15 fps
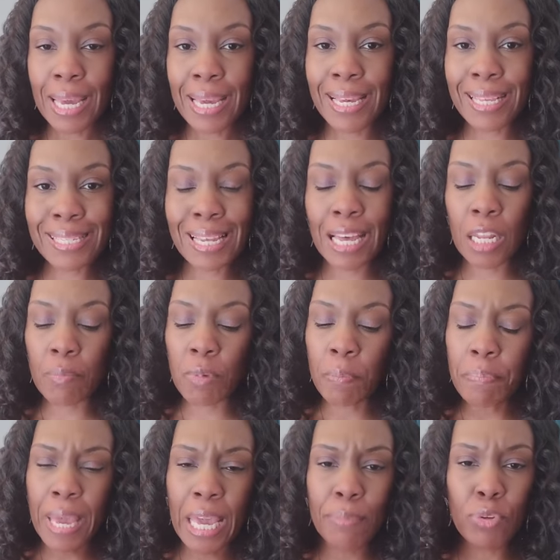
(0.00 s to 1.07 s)
He's telling me,
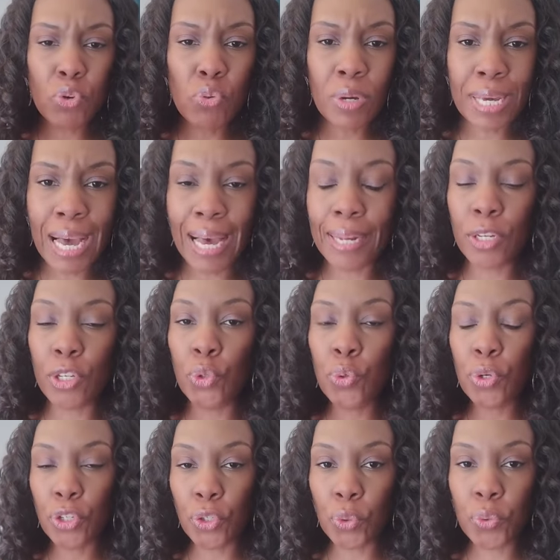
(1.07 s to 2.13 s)
babe, you got it. You
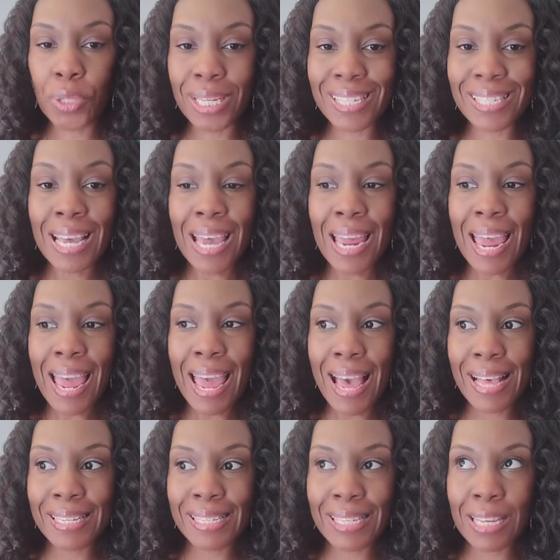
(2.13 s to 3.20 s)
can do this,
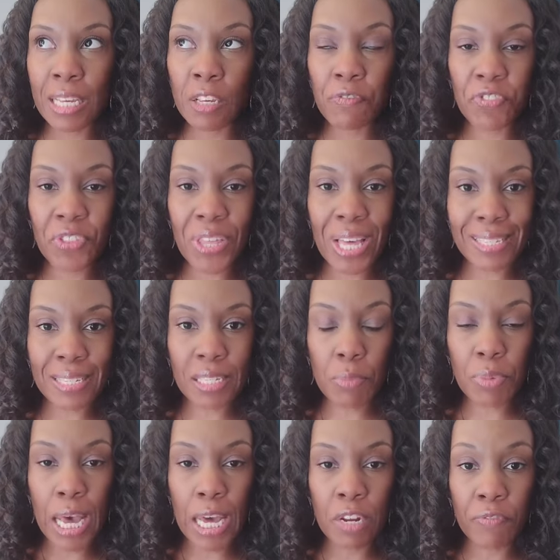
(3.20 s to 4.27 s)
as if that's some
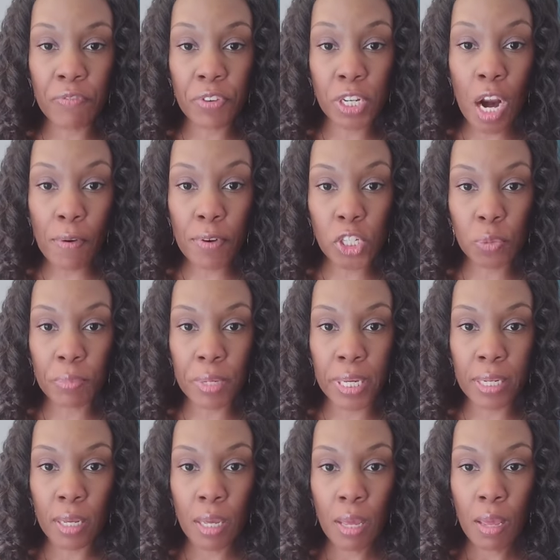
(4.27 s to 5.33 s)
kind of encouragement.
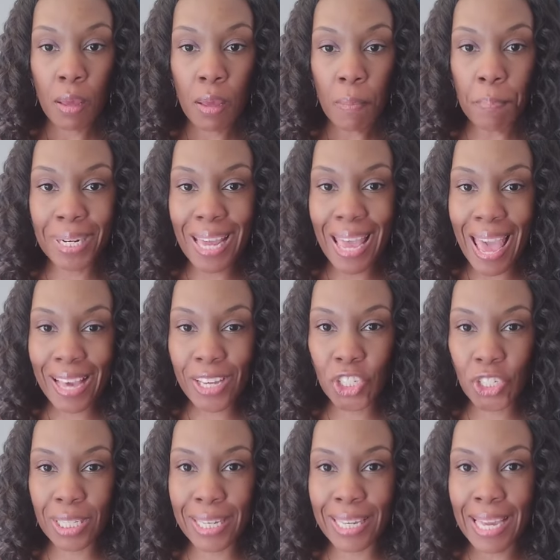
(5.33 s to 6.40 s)
But
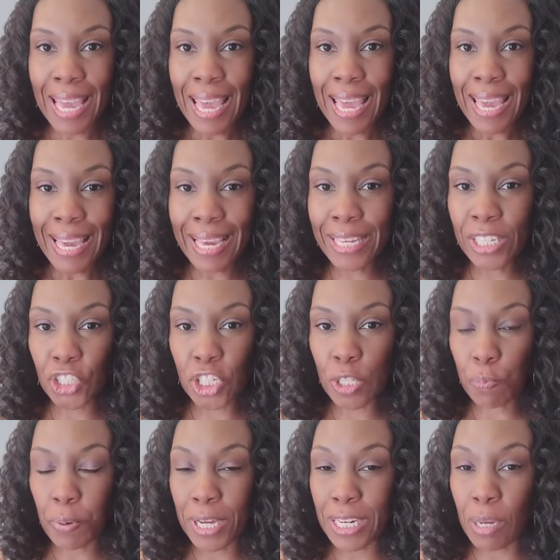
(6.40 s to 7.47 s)
actually, he's just
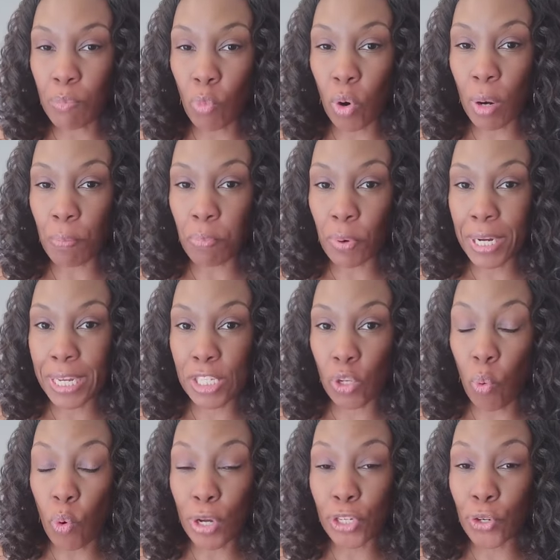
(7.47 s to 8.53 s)
putting more bricks
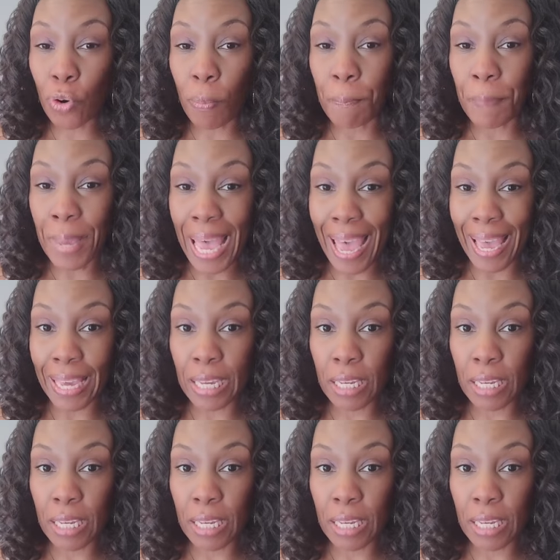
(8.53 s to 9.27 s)
on your back.